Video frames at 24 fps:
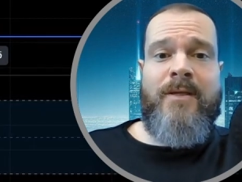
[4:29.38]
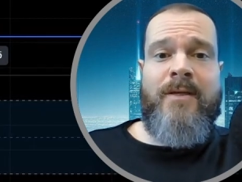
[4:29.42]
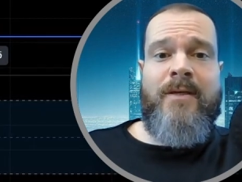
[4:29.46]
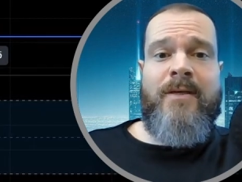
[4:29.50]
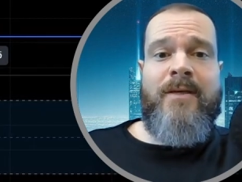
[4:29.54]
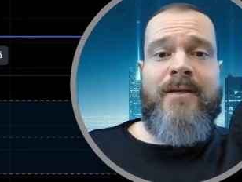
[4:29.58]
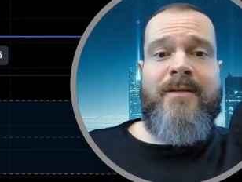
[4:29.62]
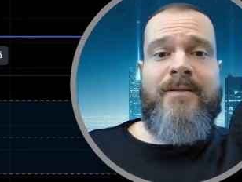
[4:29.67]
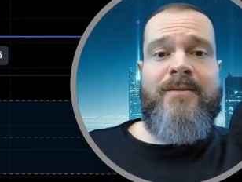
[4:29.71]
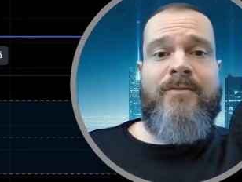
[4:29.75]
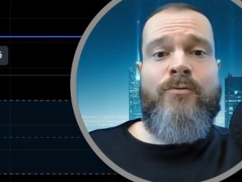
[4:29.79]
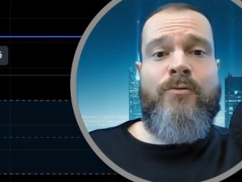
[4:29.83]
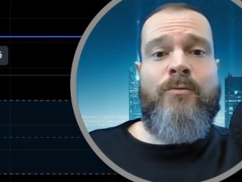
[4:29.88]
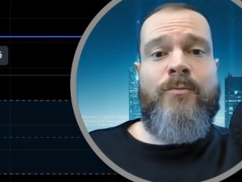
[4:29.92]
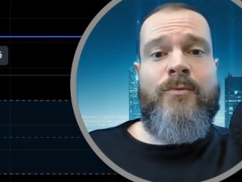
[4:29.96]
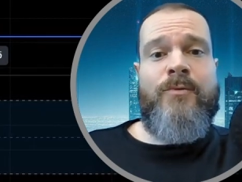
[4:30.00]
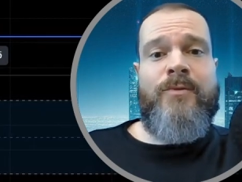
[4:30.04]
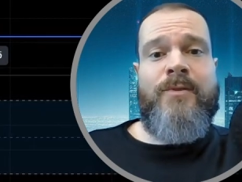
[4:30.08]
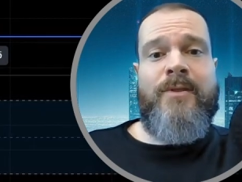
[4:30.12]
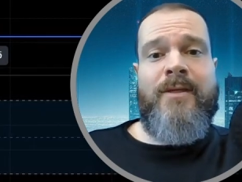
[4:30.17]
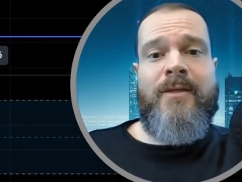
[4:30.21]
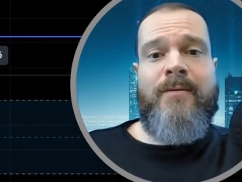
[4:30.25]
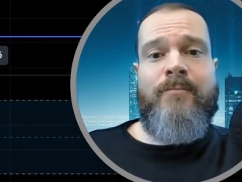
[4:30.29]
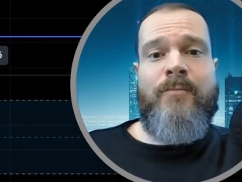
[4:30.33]
It's normal
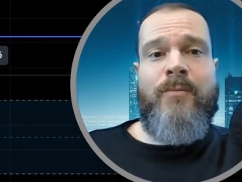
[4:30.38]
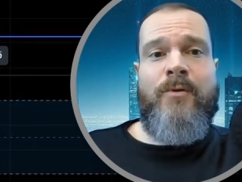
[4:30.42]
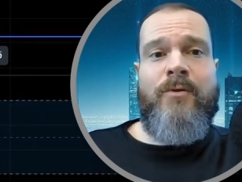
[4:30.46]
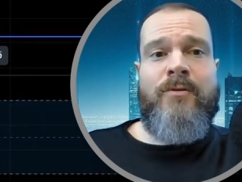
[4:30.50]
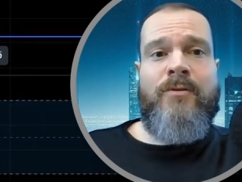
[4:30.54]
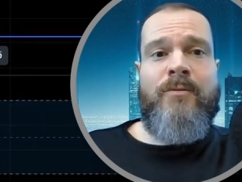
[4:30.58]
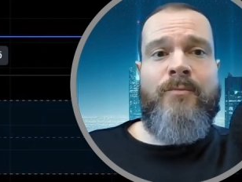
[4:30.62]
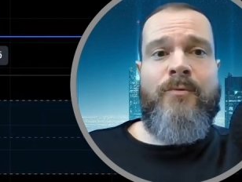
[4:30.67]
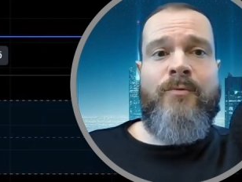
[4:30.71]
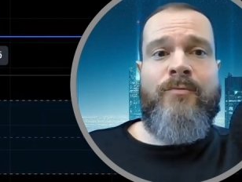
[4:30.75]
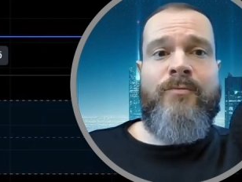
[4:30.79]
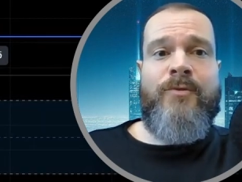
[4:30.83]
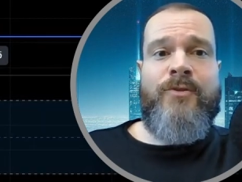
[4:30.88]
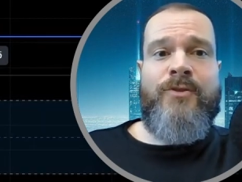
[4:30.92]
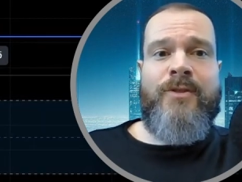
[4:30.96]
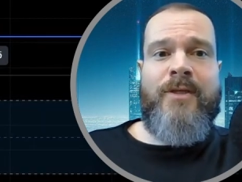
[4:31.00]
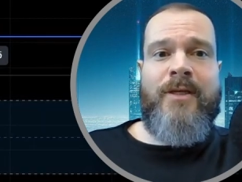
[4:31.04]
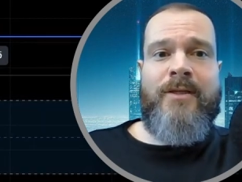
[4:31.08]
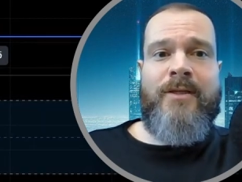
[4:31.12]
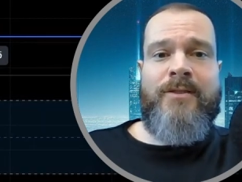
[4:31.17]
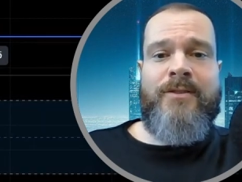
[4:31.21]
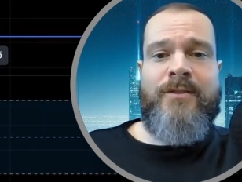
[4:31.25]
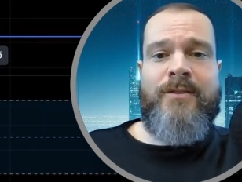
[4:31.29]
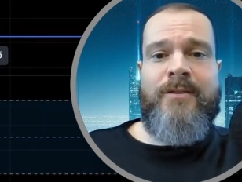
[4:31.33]
to get multiple
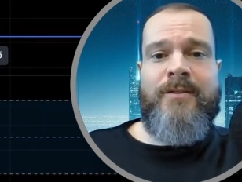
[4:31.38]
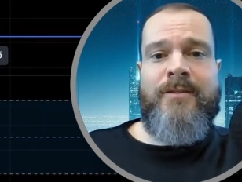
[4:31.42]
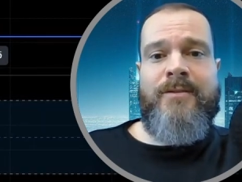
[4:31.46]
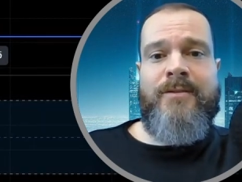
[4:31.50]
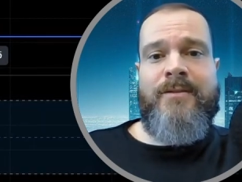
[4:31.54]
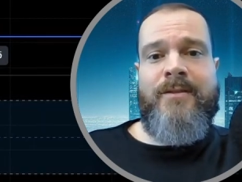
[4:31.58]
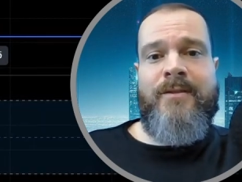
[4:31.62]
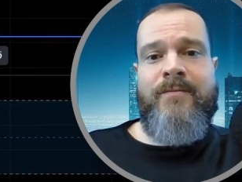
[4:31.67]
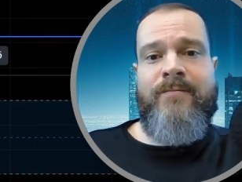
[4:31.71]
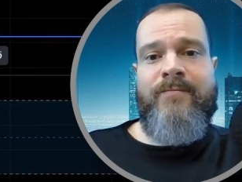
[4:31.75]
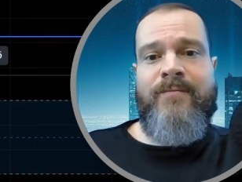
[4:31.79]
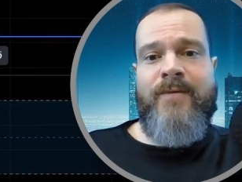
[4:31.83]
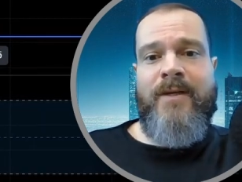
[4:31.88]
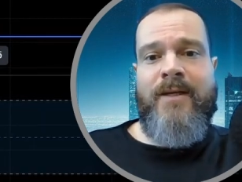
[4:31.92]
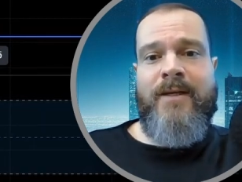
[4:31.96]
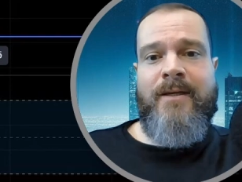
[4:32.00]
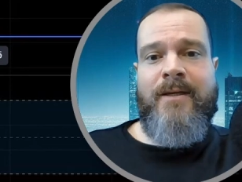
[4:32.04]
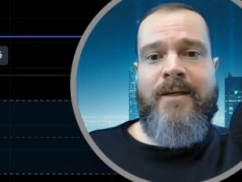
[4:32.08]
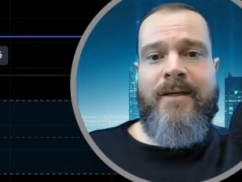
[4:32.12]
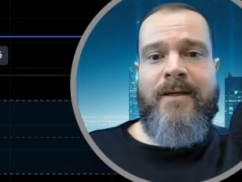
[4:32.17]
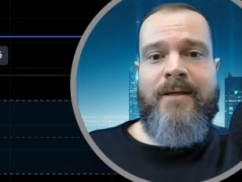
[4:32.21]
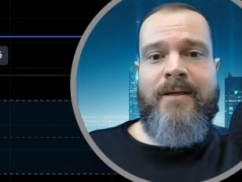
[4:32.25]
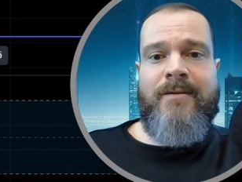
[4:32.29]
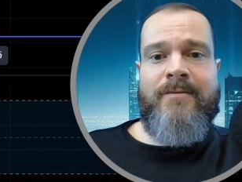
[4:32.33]
rejections and
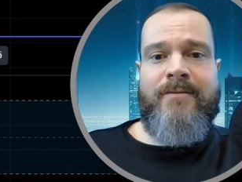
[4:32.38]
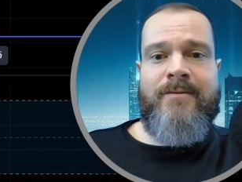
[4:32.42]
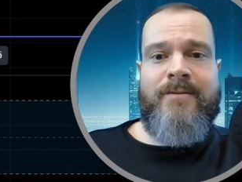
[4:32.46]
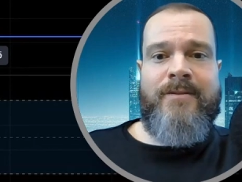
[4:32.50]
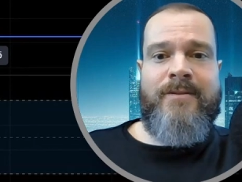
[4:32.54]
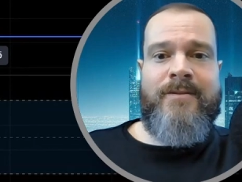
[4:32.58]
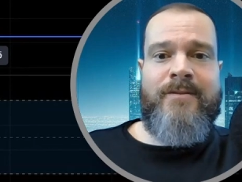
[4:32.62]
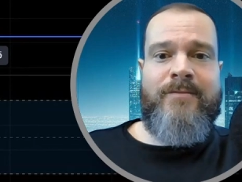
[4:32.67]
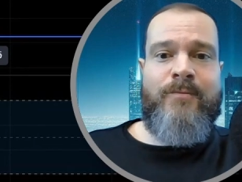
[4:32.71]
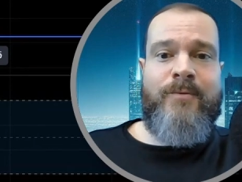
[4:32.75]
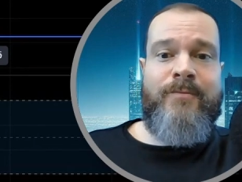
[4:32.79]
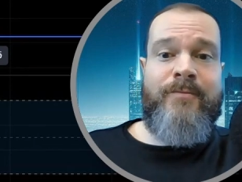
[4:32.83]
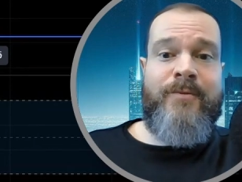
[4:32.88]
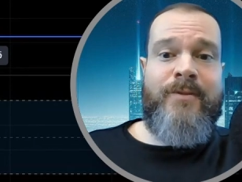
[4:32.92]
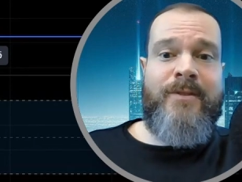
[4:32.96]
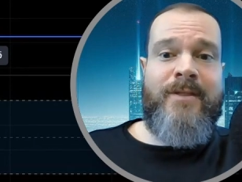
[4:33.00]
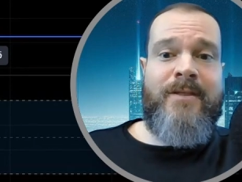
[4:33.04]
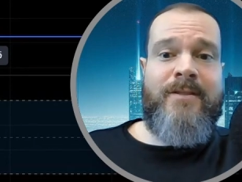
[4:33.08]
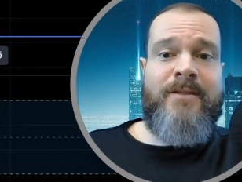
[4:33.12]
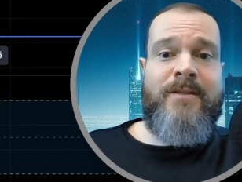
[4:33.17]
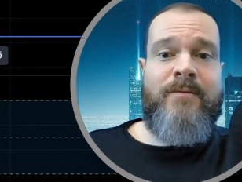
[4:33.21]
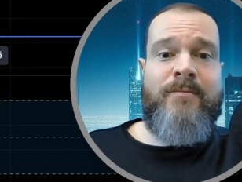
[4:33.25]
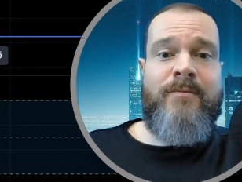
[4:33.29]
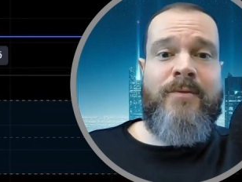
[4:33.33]
fake outs when
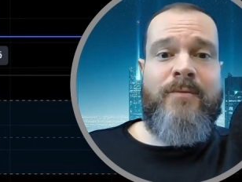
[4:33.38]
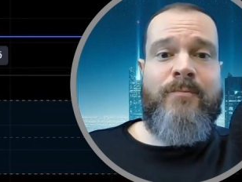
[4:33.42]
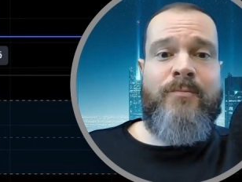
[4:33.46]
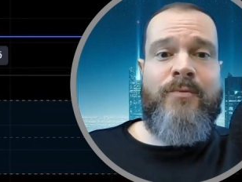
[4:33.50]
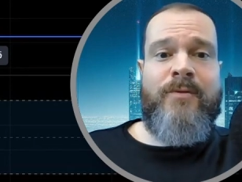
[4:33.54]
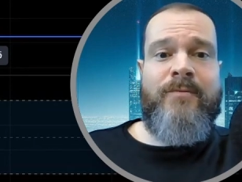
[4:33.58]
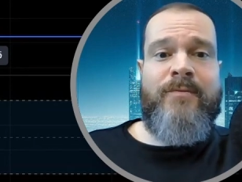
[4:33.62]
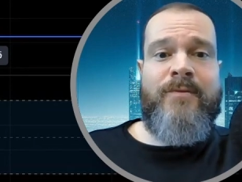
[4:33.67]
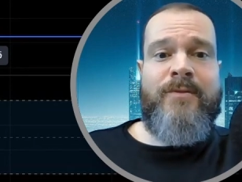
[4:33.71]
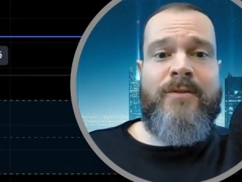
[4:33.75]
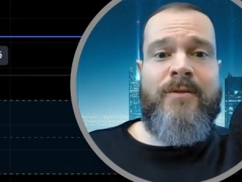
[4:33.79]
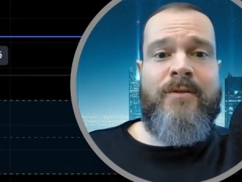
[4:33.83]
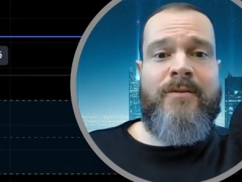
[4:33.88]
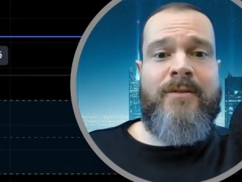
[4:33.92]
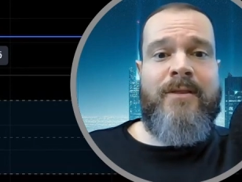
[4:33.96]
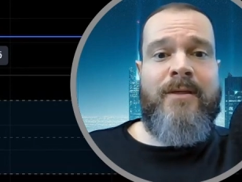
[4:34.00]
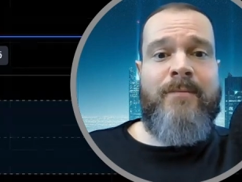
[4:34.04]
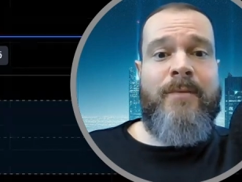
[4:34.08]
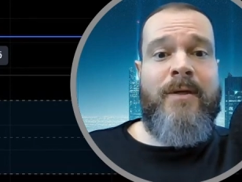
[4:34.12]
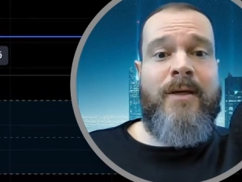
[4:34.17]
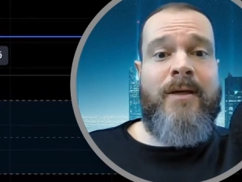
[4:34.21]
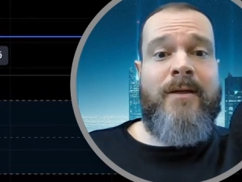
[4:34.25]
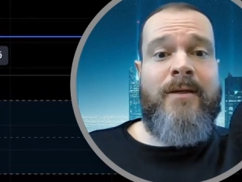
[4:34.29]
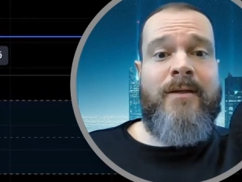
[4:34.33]
retesting the previous
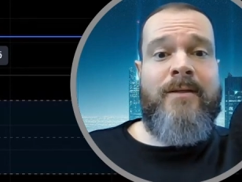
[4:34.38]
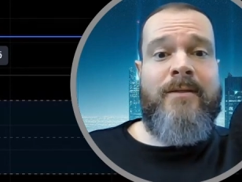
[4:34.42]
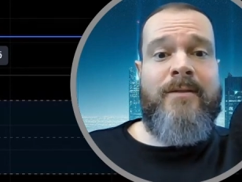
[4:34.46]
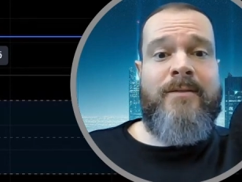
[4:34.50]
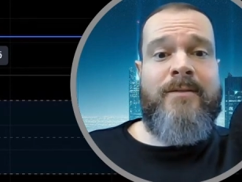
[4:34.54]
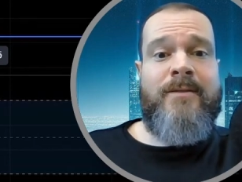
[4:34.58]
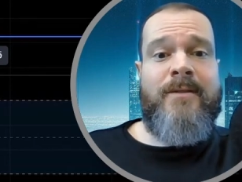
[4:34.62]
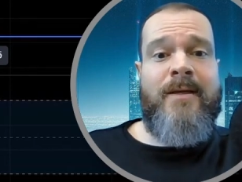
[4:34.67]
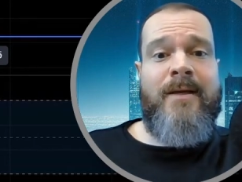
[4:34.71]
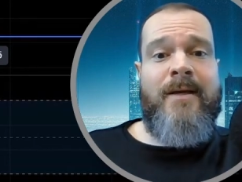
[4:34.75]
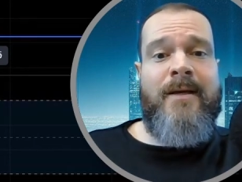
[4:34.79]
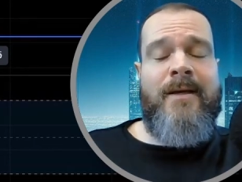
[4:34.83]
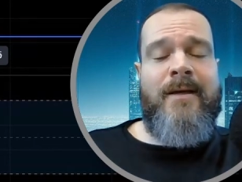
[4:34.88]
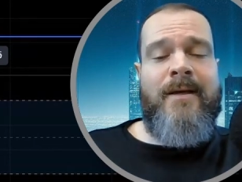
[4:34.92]
all-time highs,